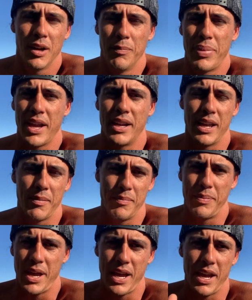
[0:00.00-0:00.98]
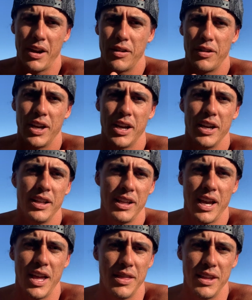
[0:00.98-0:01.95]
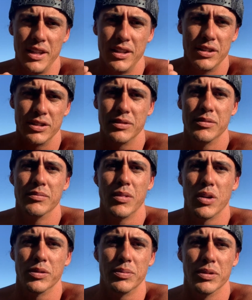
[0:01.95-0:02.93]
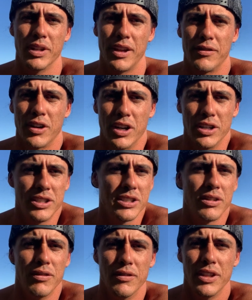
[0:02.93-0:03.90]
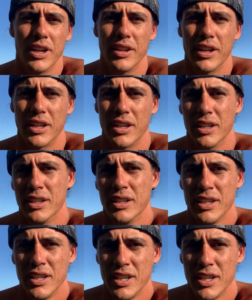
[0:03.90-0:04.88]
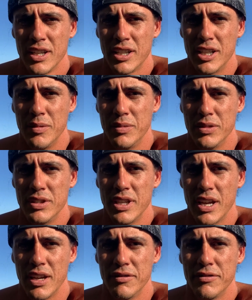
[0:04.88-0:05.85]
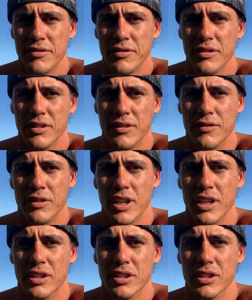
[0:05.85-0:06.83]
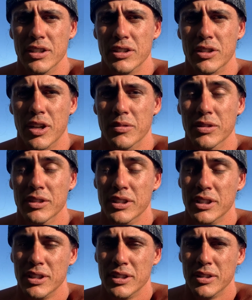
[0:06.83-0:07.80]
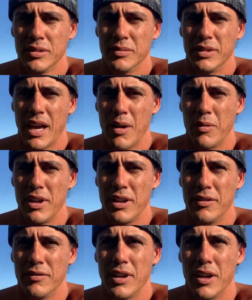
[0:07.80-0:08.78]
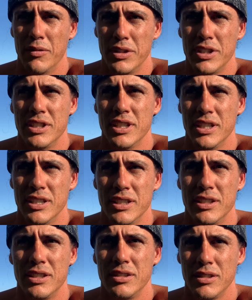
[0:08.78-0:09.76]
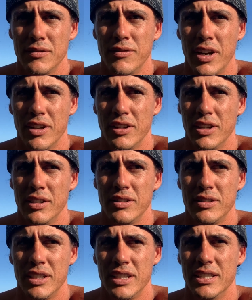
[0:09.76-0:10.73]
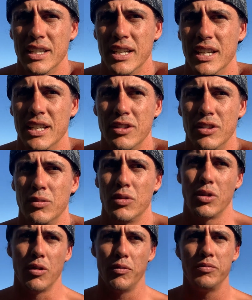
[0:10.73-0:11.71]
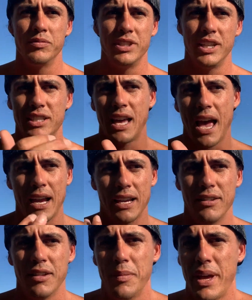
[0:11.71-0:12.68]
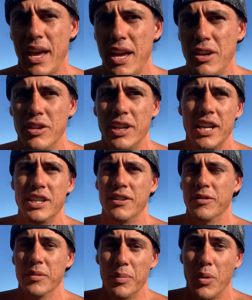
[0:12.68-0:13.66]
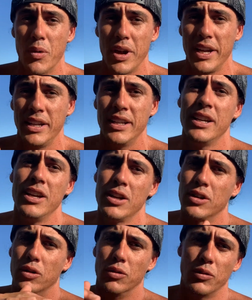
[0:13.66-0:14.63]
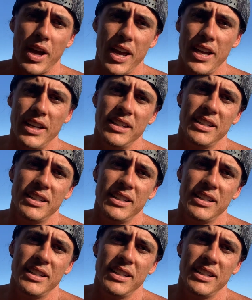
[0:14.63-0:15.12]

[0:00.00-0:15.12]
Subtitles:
big bay area, and then there's multiple lifeguards over there that can keep you safe if you get into trouble. That wave at Richardson's is fairly decent. You can go zigzag in the bay, catch it from the point, go right,